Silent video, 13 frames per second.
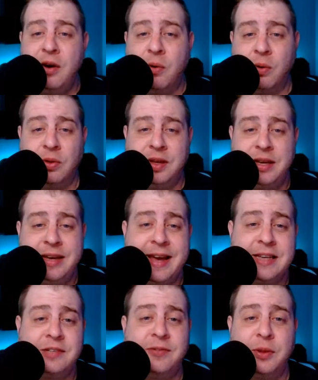or the
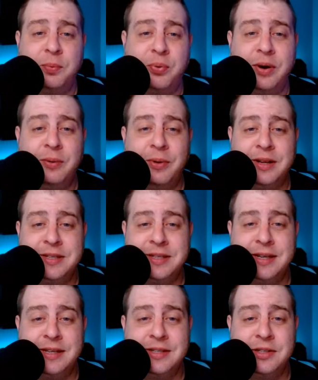guess for the print runs
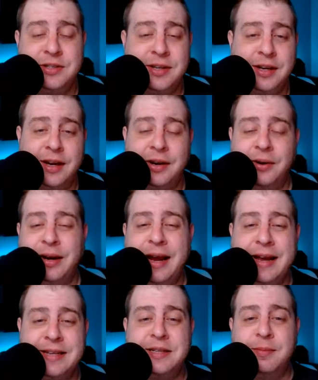is, or an
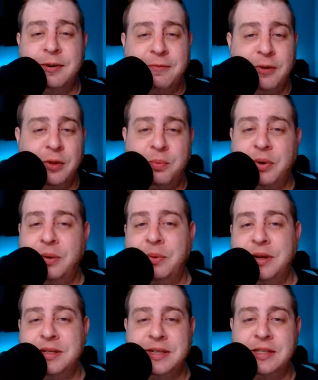estimate for the print
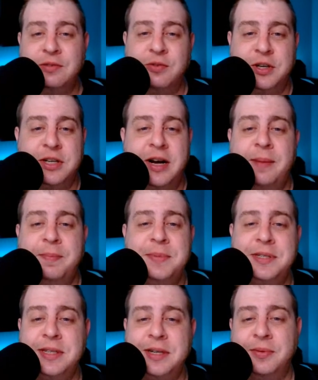runs is for
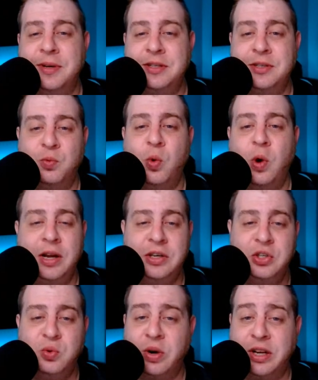Topps Series
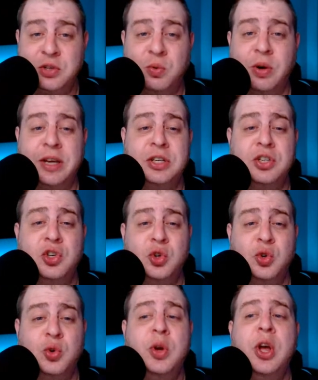1
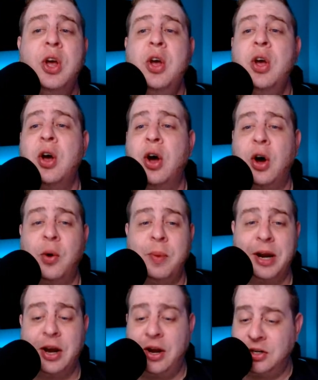2022, oh
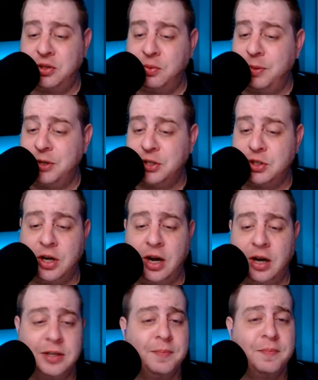my gosh, you will be
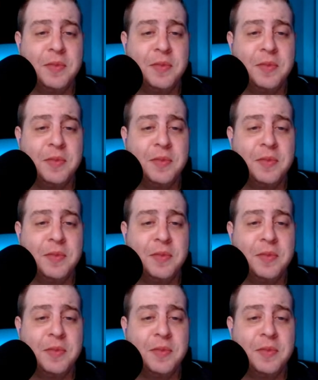shocked.